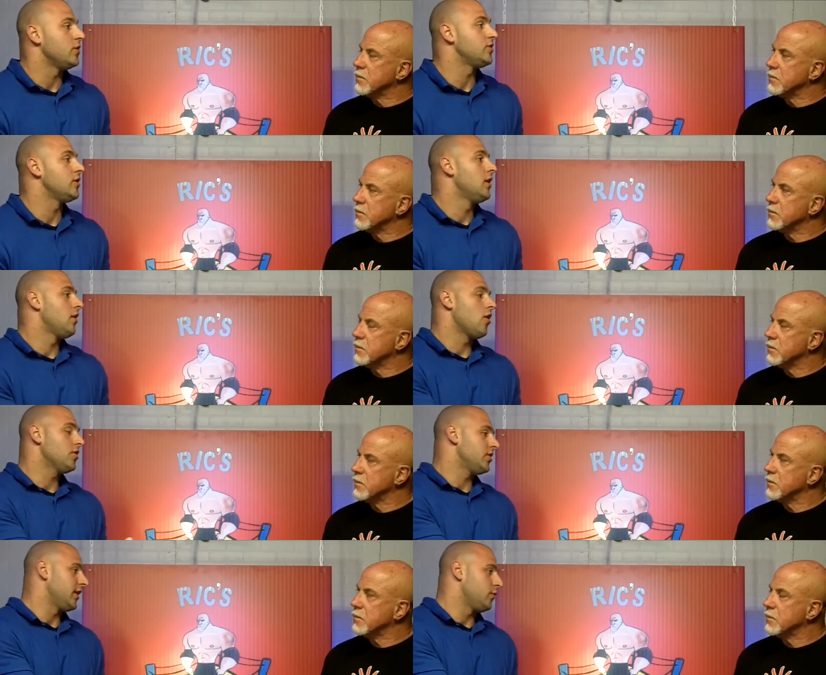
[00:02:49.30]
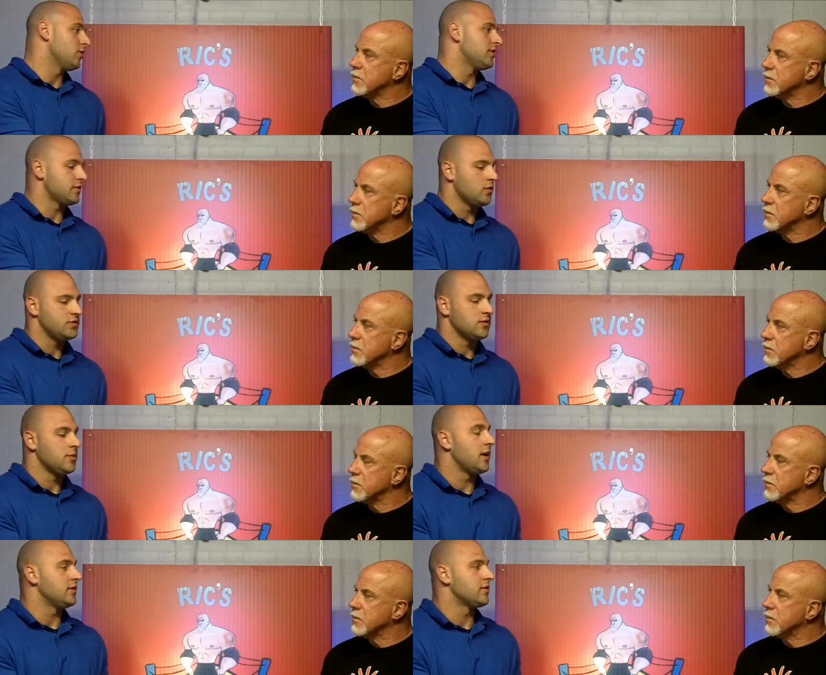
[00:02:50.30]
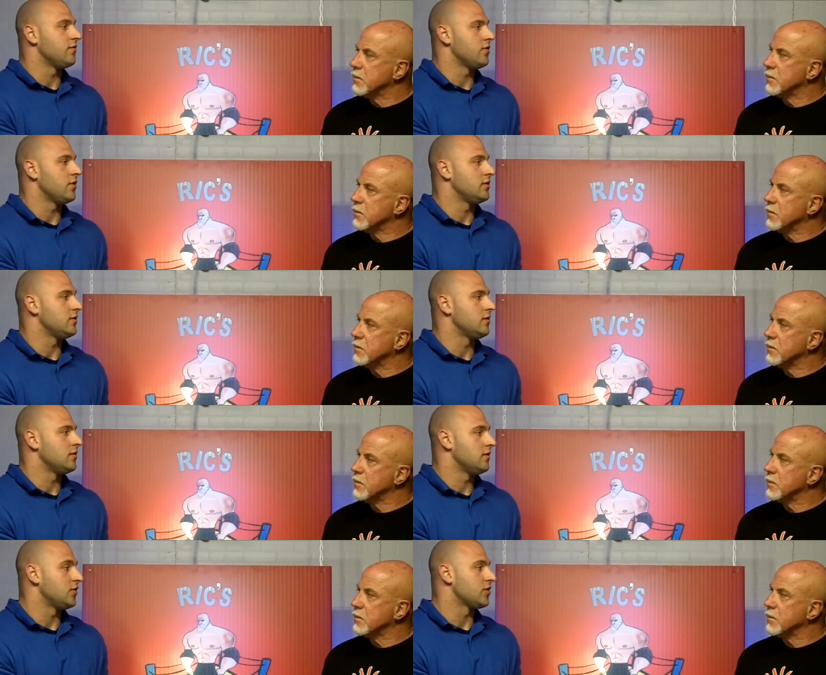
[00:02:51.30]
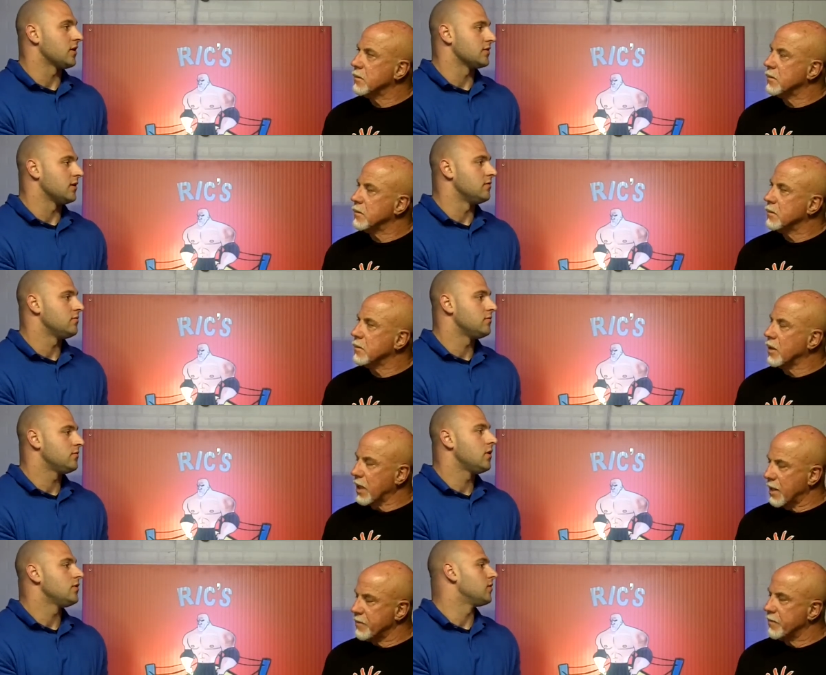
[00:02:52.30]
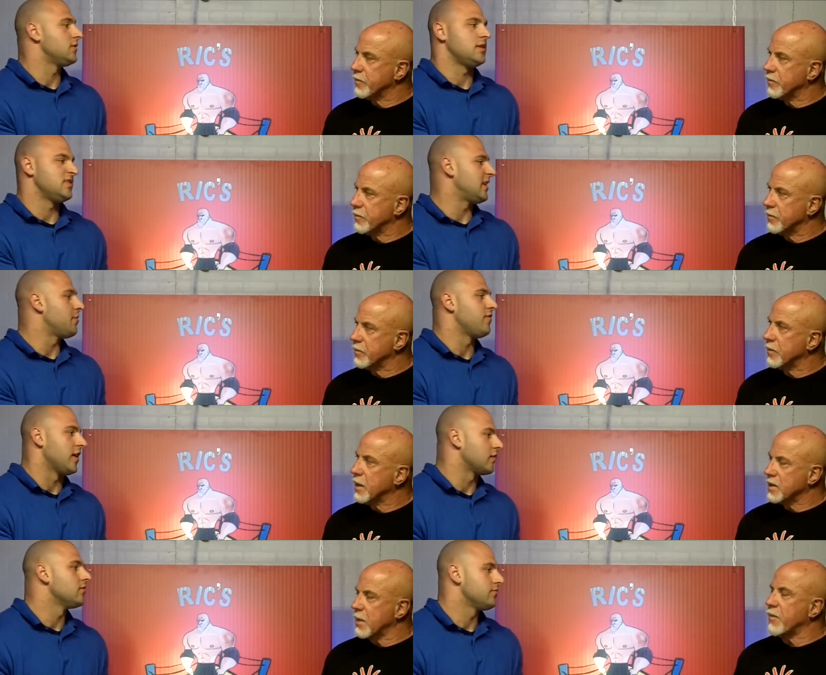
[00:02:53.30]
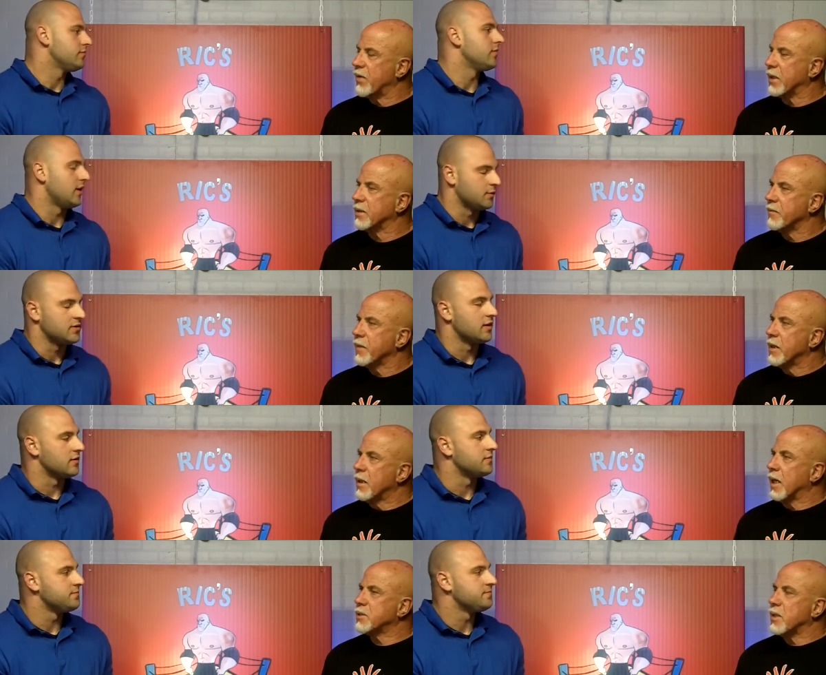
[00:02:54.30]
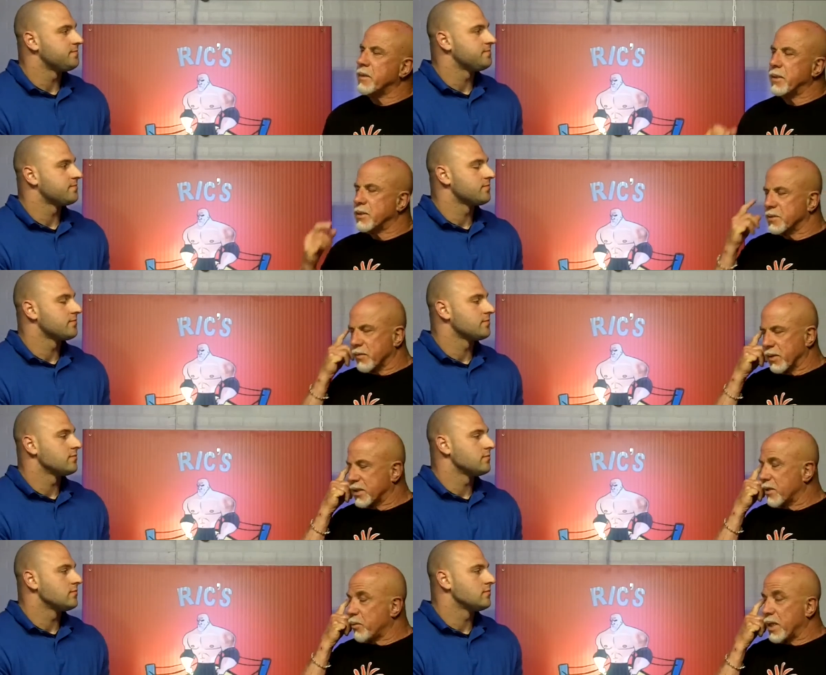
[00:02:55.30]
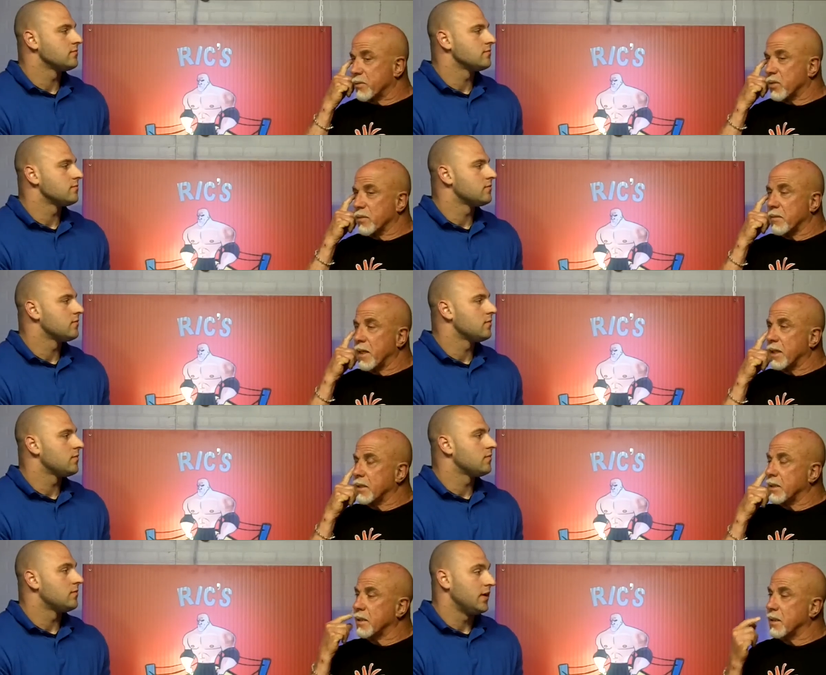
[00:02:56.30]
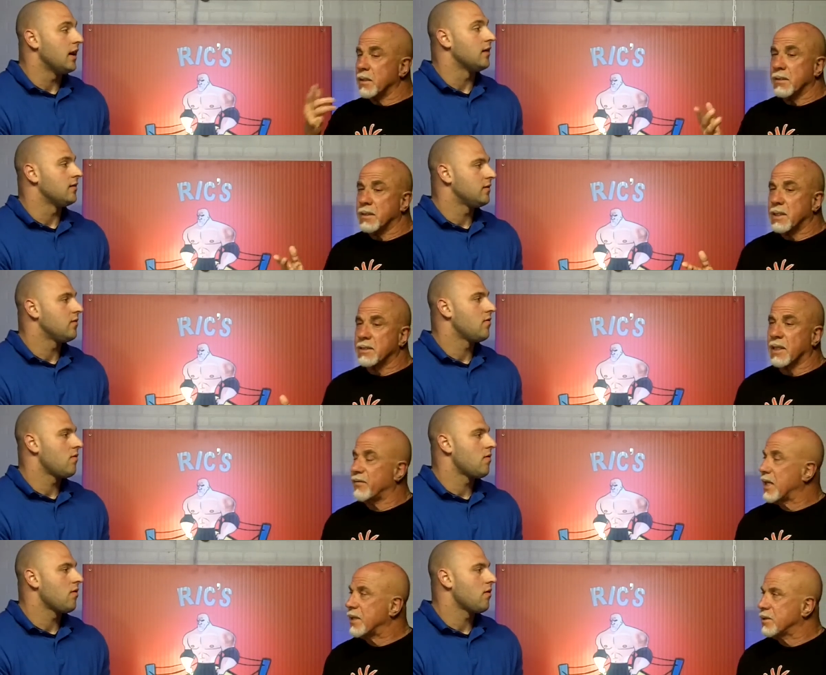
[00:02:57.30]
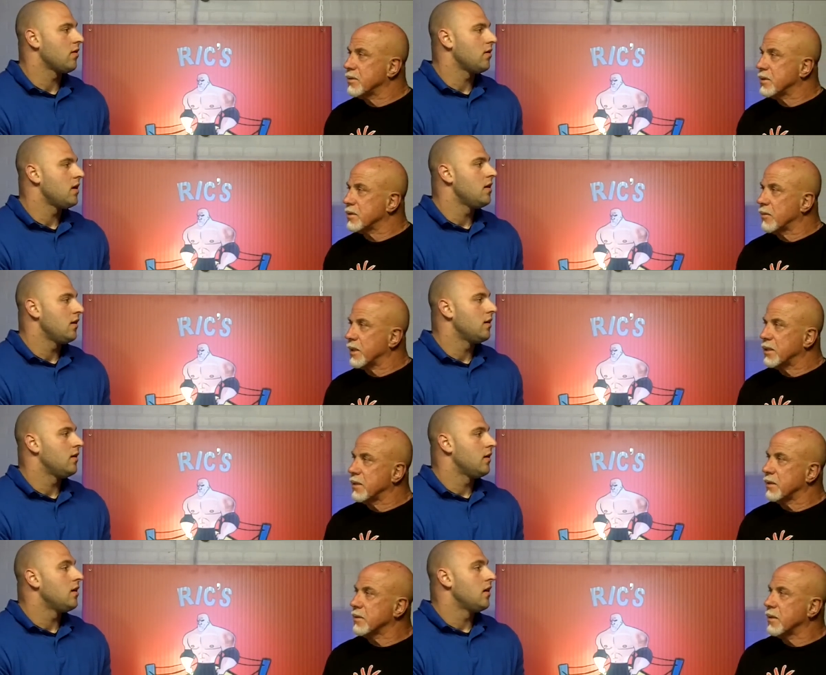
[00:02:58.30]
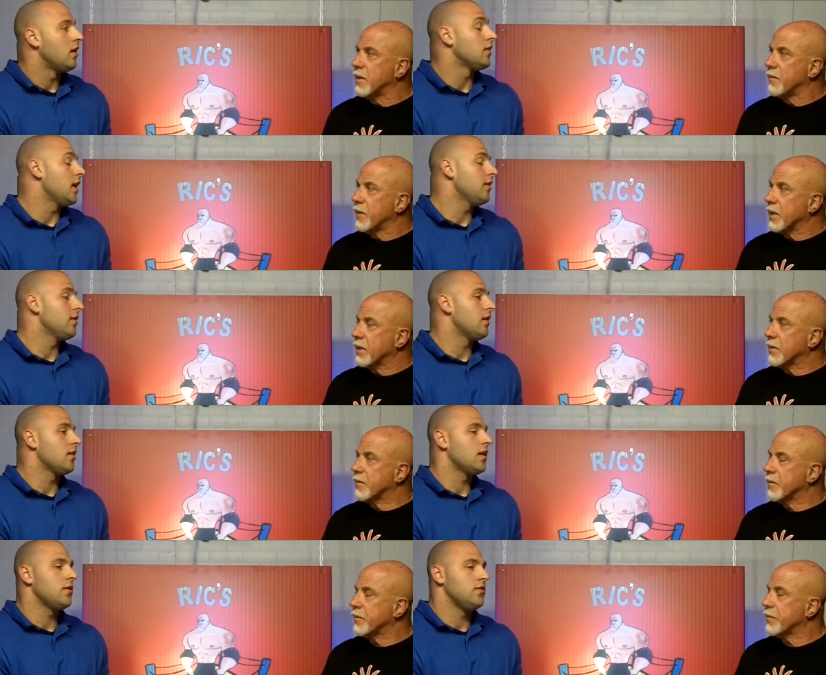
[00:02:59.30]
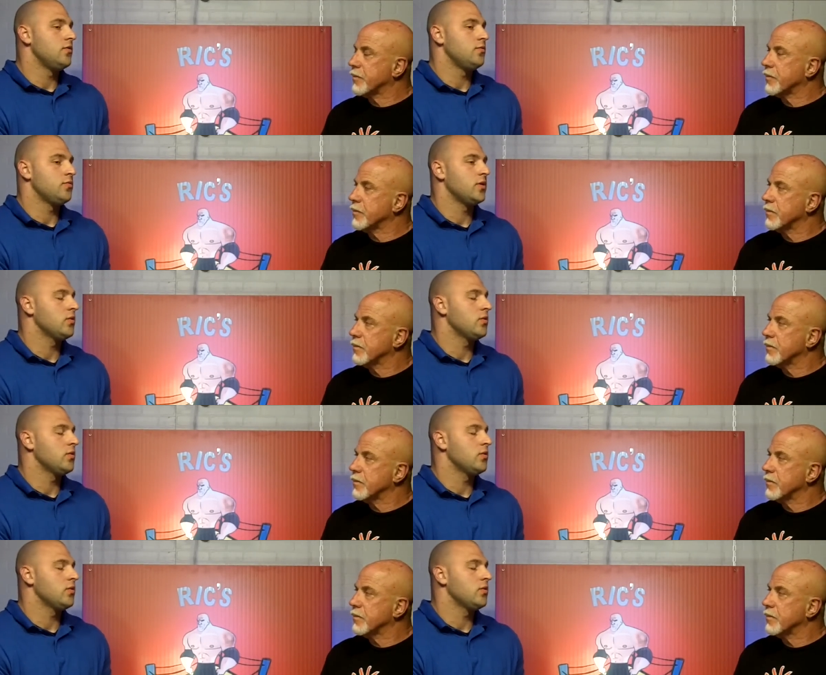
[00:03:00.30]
Speaker 1: Which arginine, once it goes in the body, is converted to nitric oxide. Okay. So it's the same effect. Same effect. Yeah, exactly.
Speaker 2: I tried the beet juice for a while. Jerry Branham told me about it, and, and yeah. it, it, tastes like V8 juice. It's no big deal.
Speaker 1: A lot of the a lot of the new pre